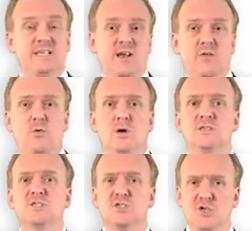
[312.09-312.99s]
in other
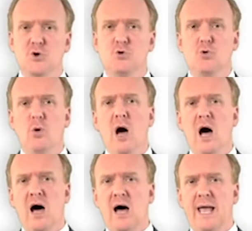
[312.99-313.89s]
words, too
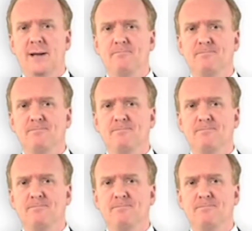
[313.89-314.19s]
high.